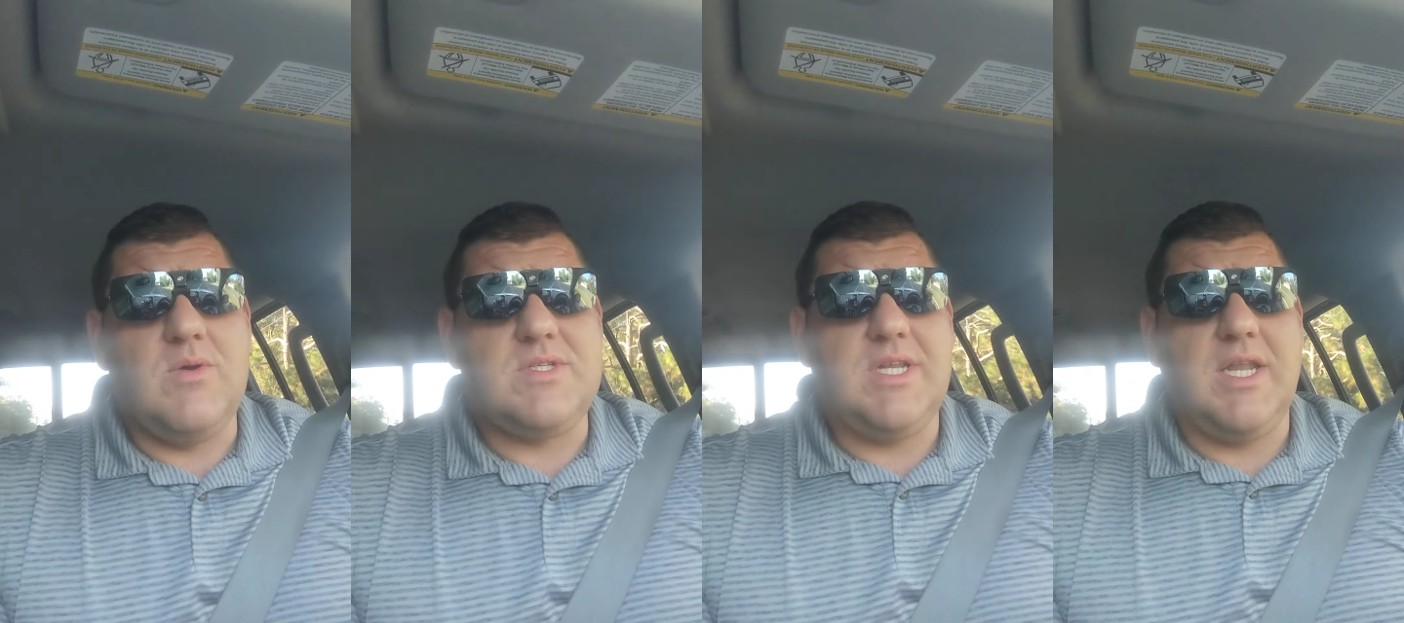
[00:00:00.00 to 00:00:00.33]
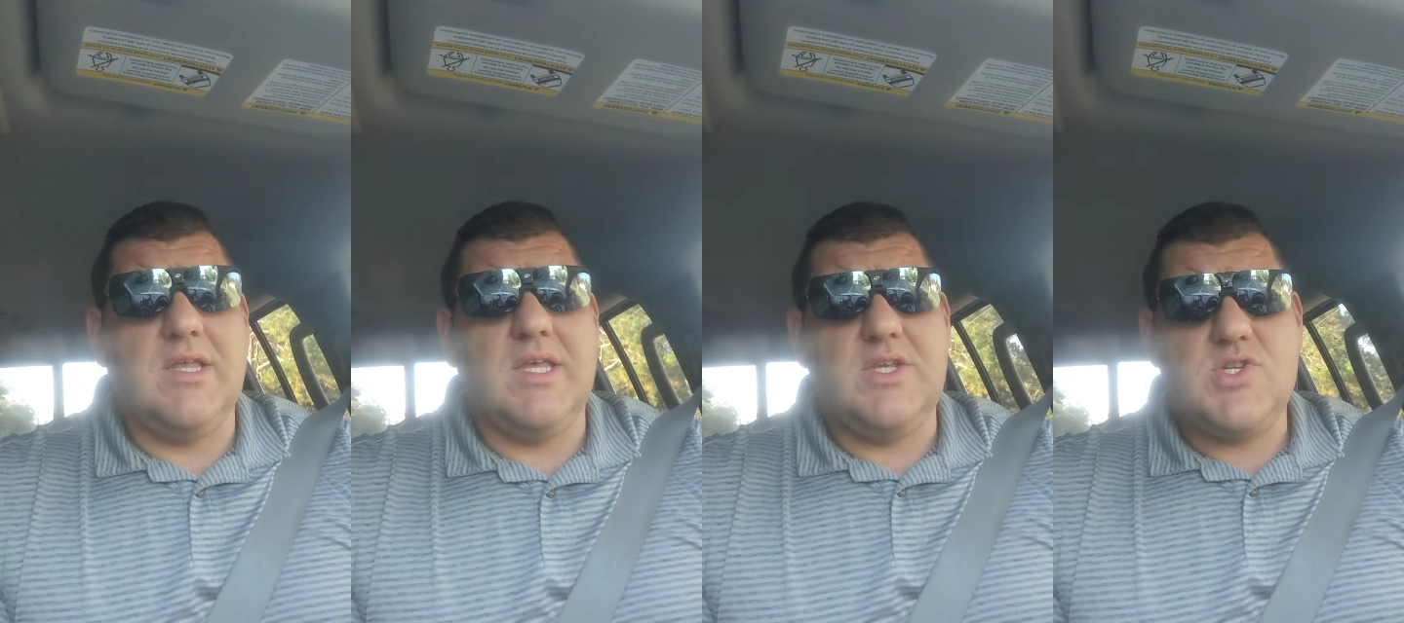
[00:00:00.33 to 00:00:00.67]
I was
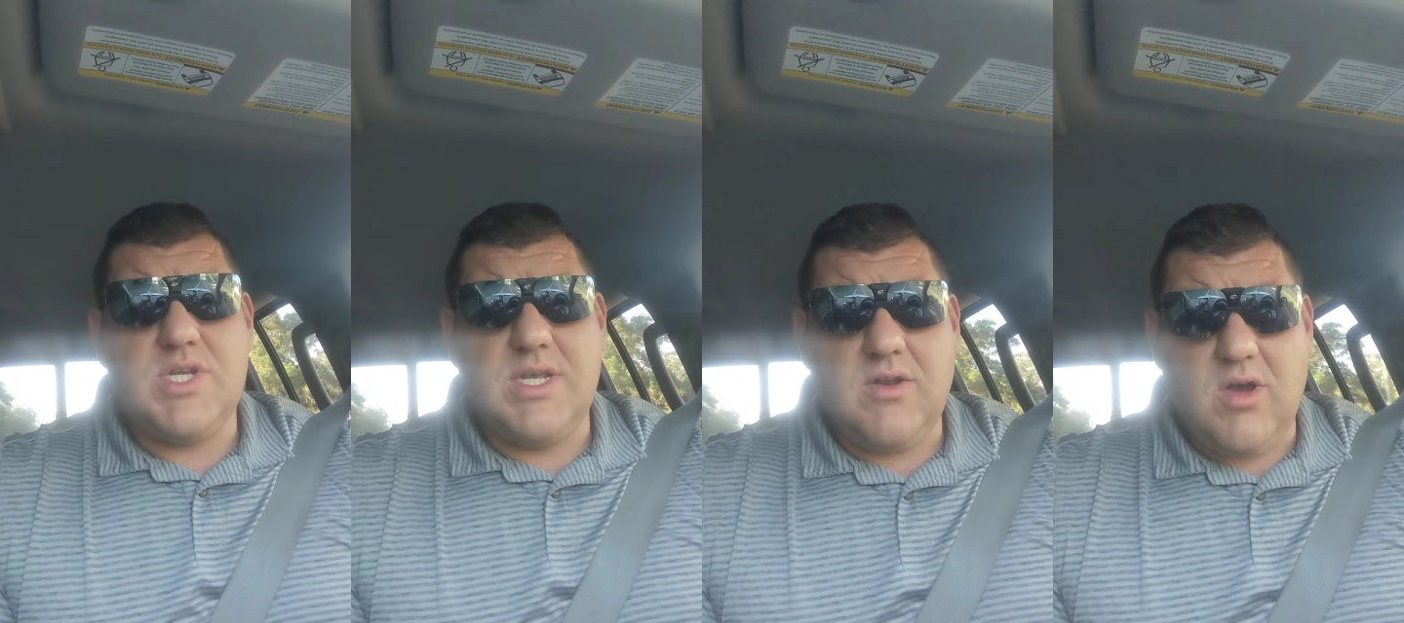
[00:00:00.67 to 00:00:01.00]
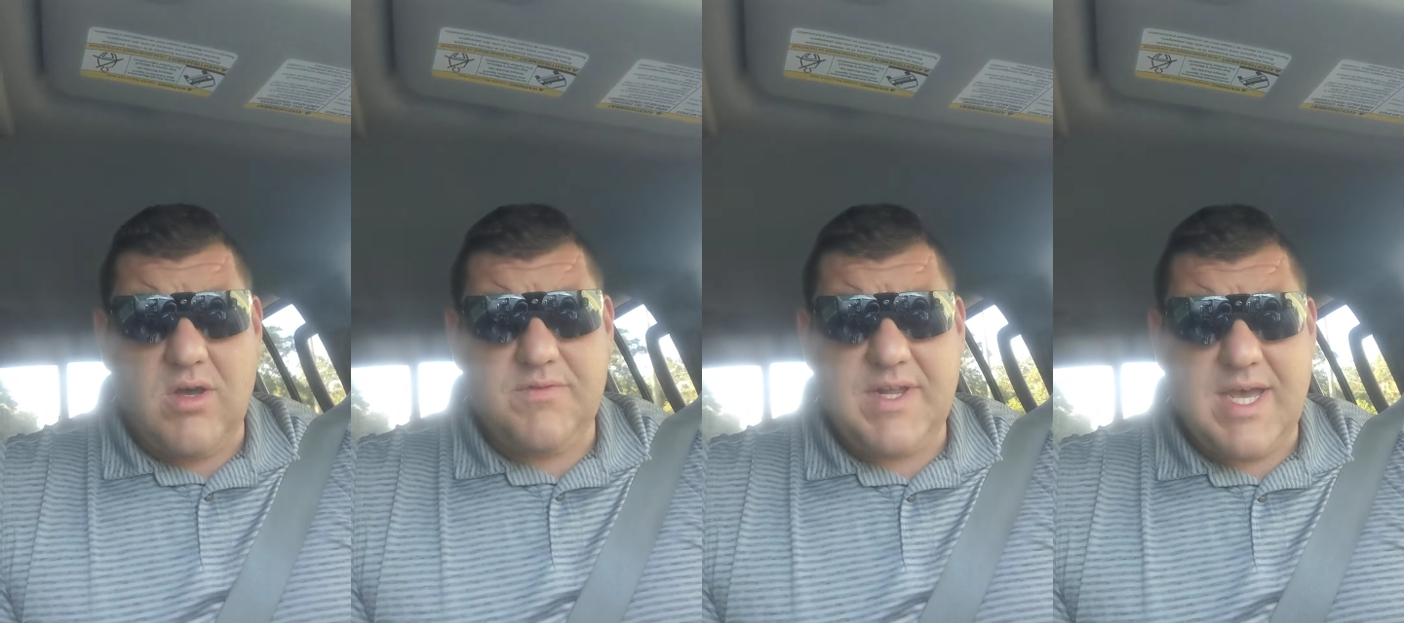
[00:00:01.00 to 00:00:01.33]
eating like shit
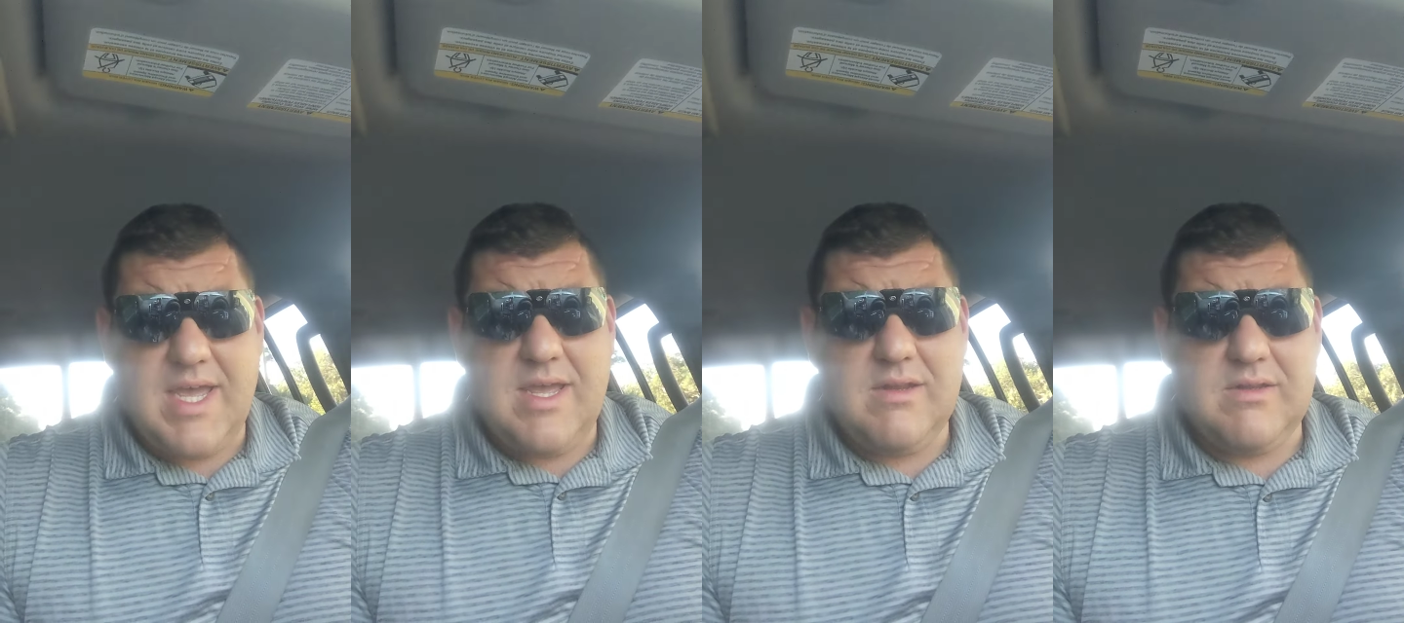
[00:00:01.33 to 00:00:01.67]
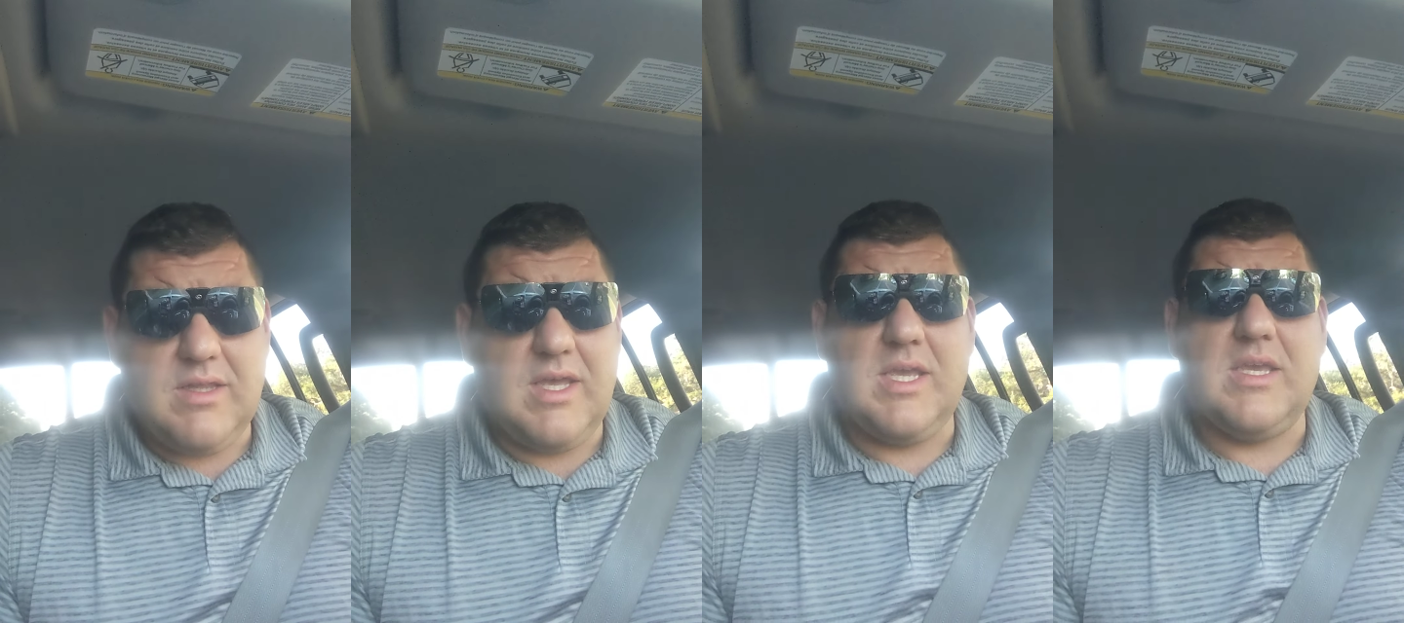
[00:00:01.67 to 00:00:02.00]
off diet,
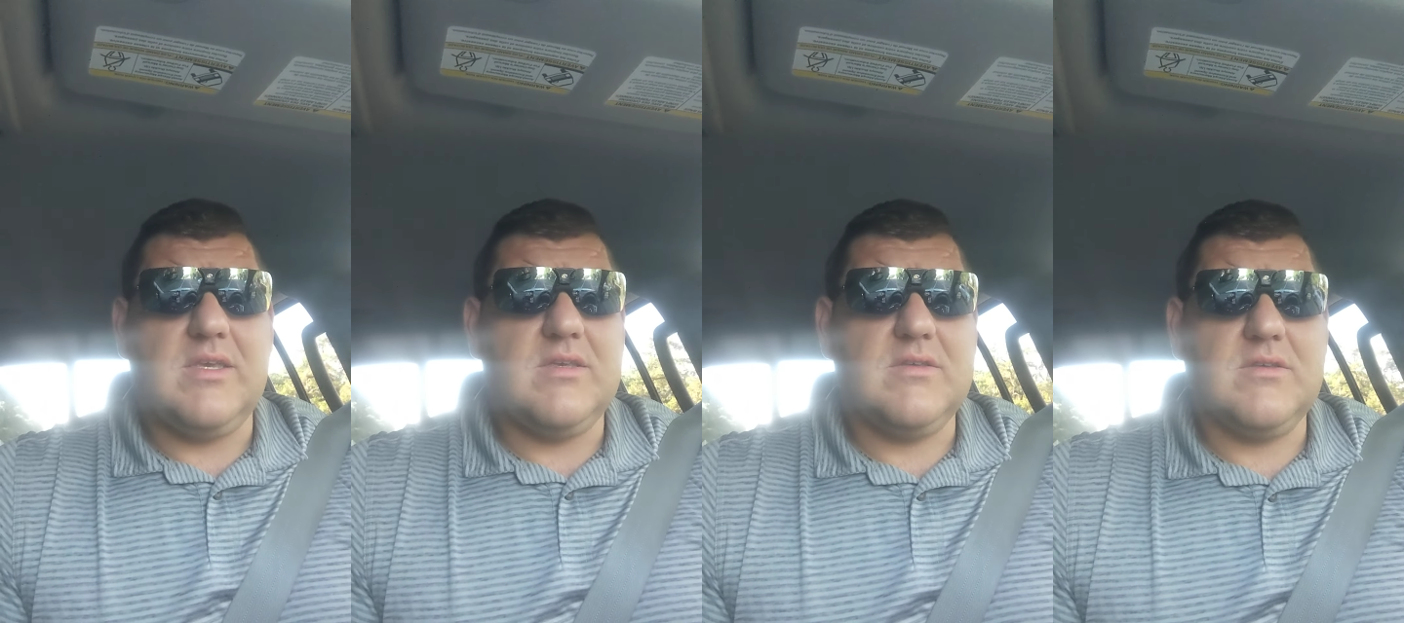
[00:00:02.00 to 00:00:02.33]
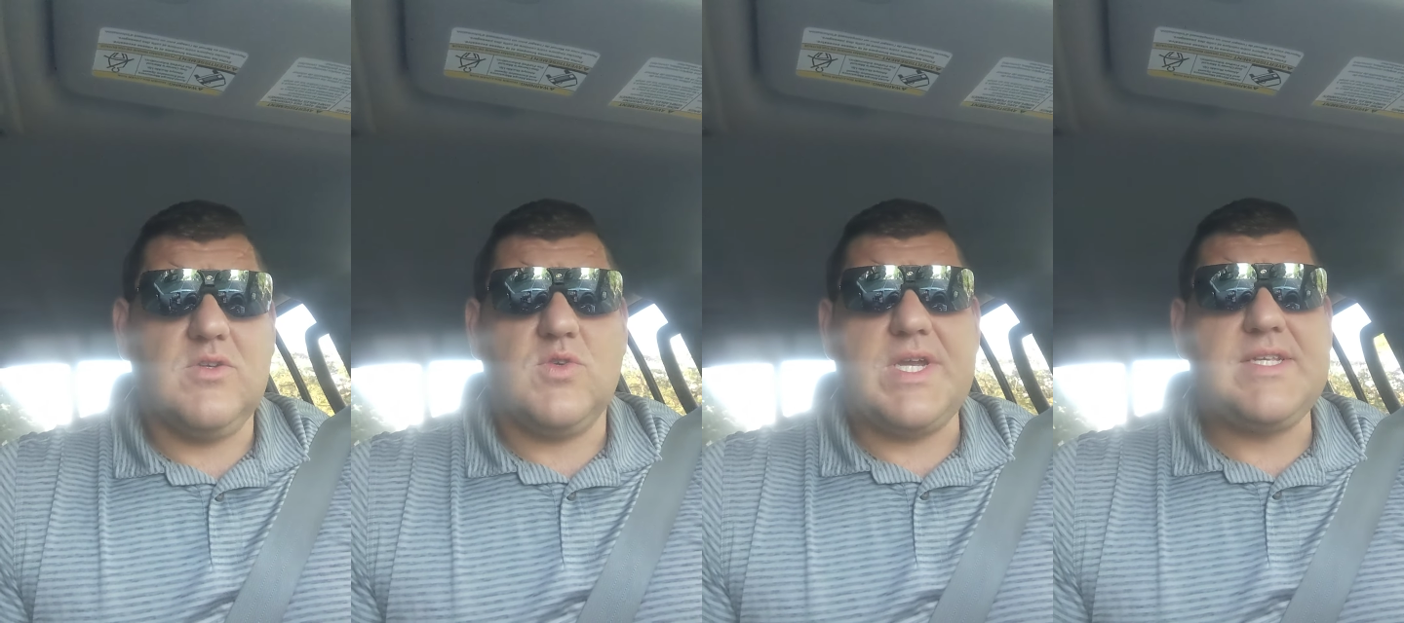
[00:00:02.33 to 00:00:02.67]
like
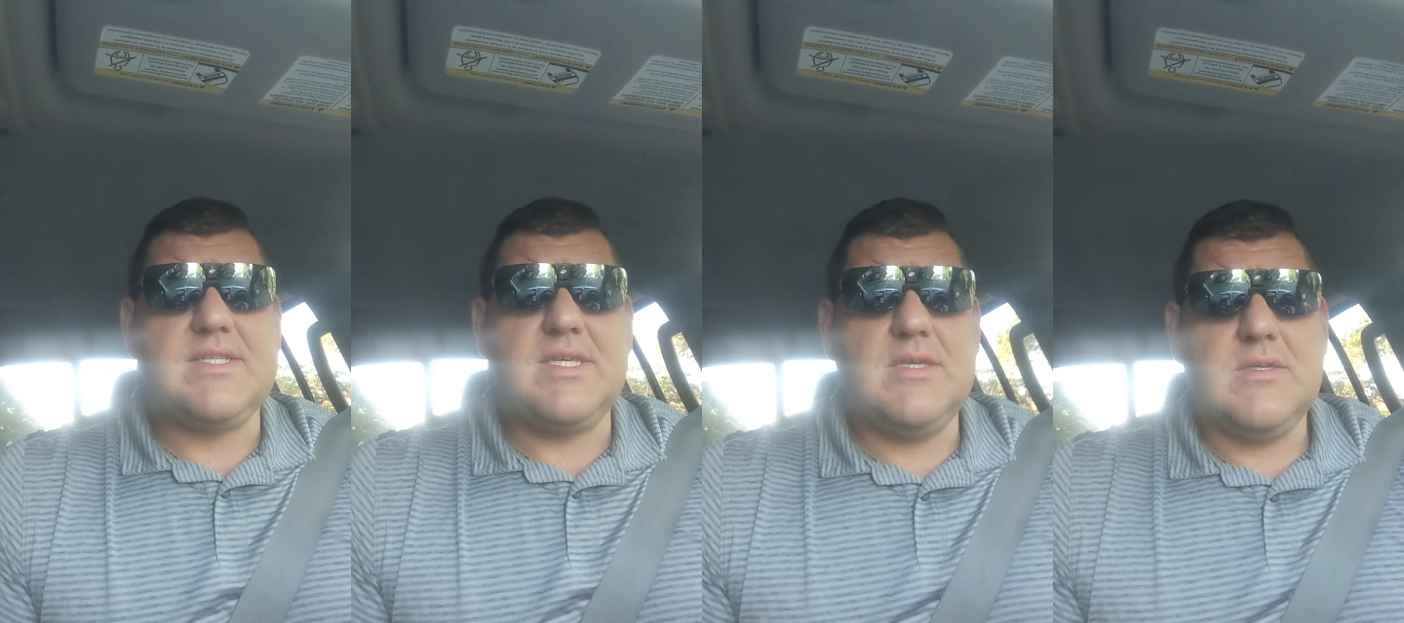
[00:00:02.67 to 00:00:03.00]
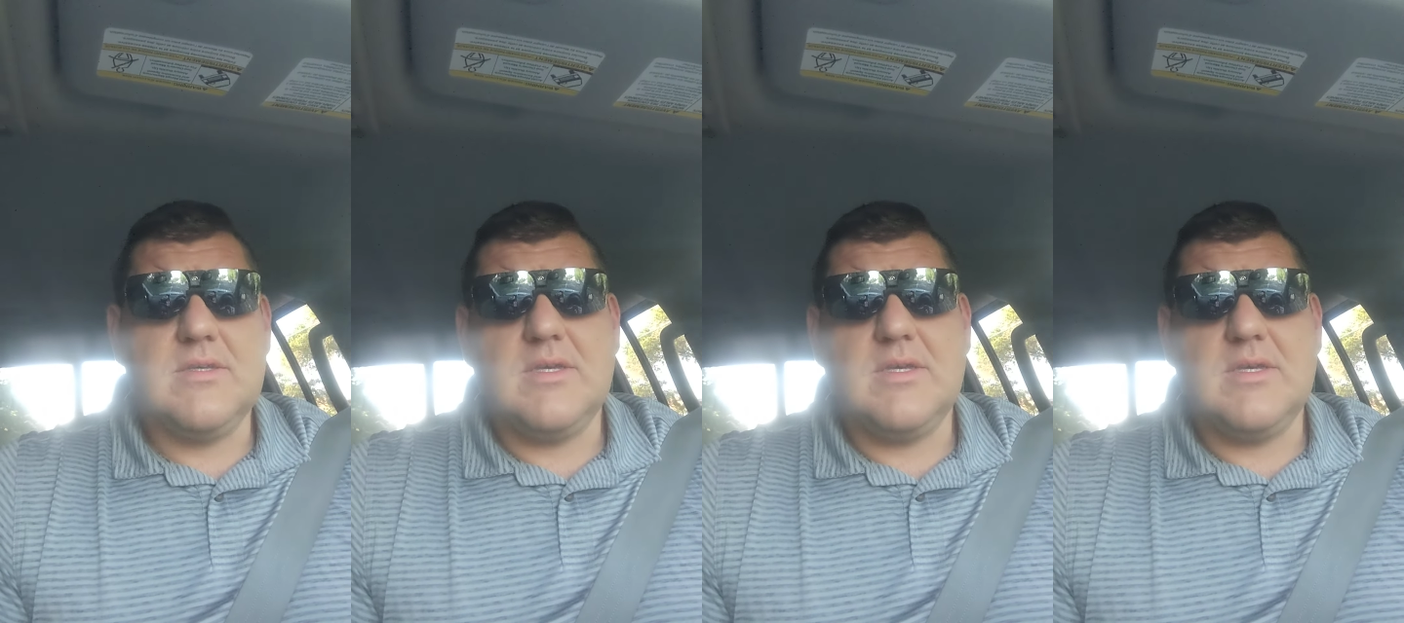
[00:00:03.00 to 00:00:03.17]
crazy.